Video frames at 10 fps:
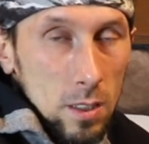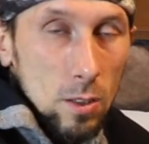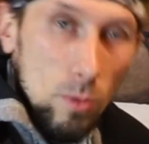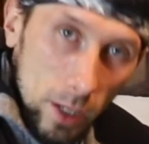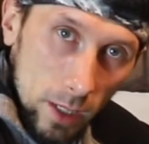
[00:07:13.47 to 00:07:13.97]

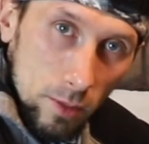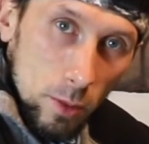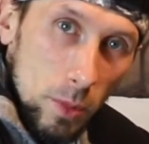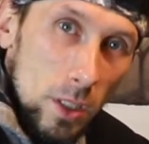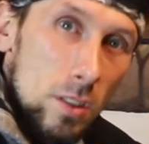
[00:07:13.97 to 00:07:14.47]
the right
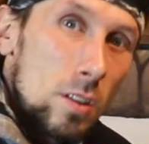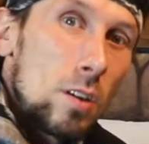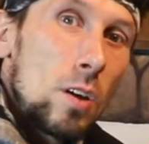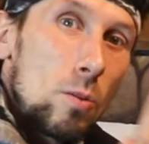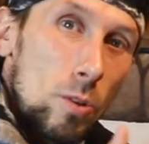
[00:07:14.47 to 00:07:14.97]

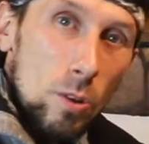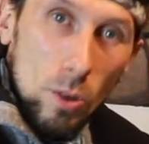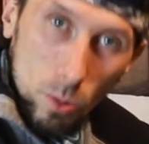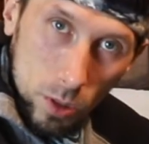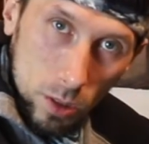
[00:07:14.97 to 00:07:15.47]
information where you
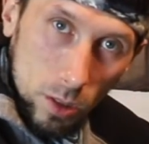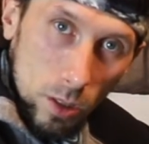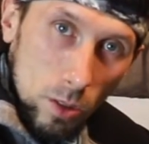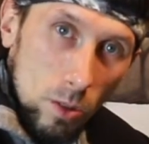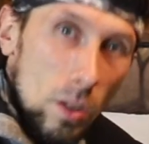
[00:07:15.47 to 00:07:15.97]
know what to
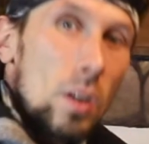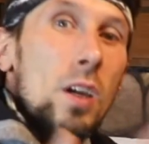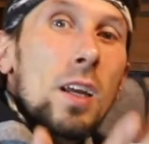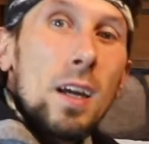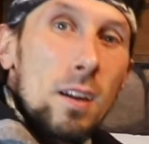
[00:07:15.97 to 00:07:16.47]
do
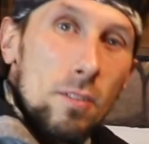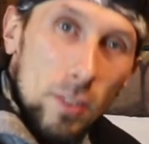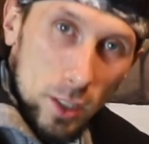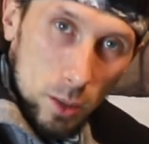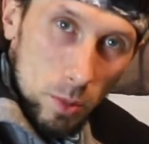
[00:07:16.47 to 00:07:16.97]
and how to
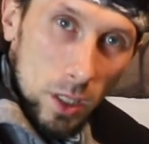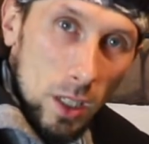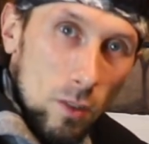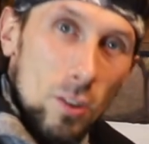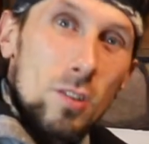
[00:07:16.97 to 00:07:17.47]
fix the
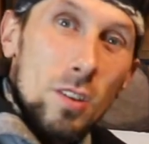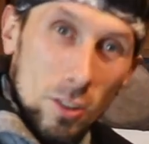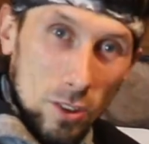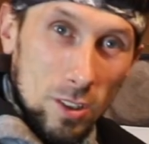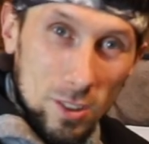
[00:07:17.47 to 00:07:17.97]
behaviors
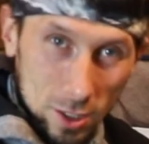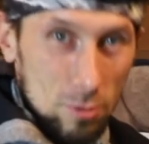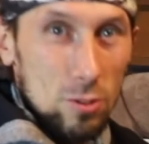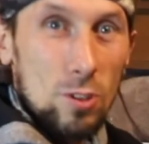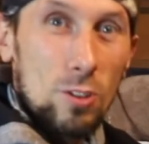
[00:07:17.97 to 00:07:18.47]
and you can see
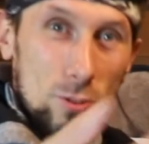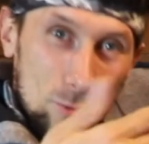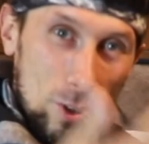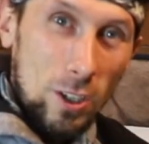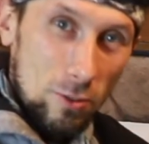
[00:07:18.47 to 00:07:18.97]
the
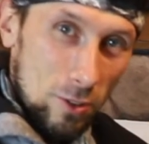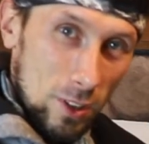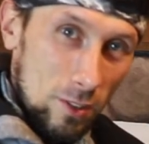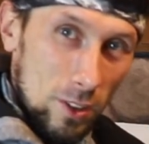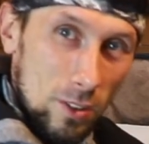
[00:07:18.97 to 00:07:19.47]
results right in
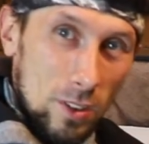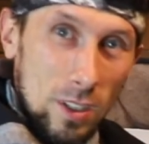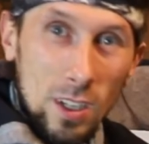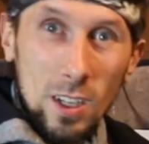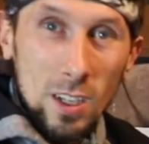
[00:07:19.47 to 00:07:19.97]
front of
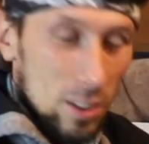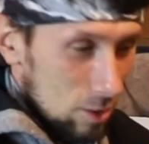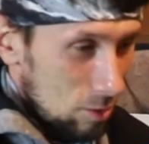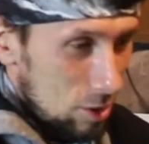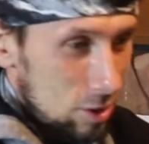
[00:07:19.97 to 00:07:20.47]

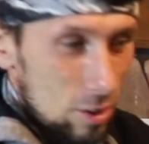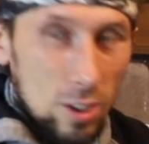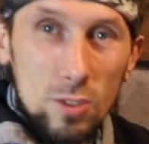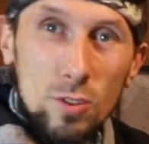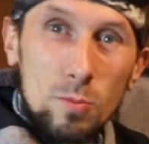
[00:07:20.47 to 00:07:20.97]
you. So it just
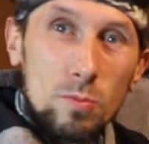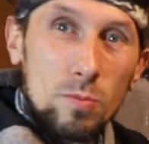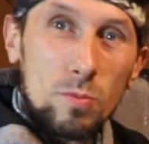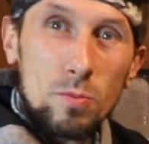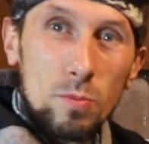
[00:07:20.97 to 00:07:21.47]
starts from
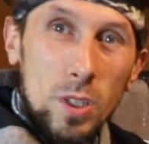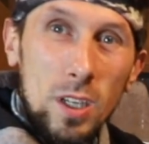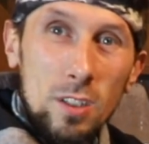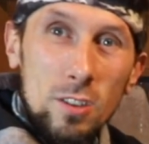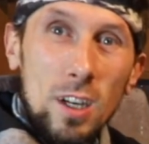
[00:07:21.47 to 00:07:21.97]

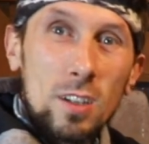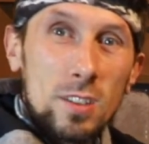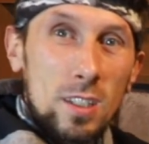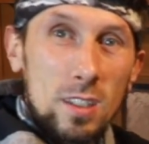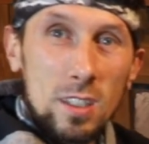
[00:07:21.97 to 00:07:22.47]
being at your
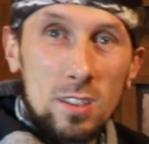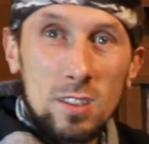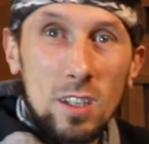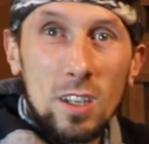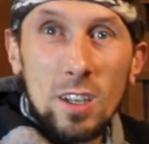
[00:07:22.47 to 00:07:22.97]
house like
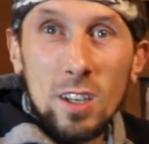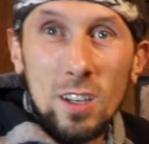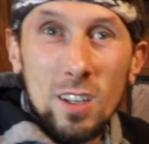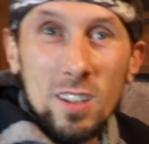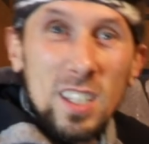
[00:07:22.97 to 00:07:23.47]
this.
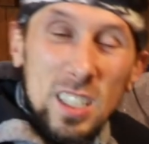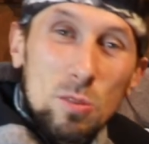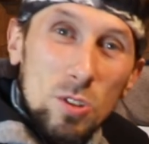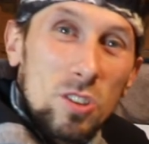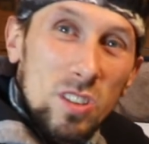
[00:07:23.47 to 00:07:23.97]
This is what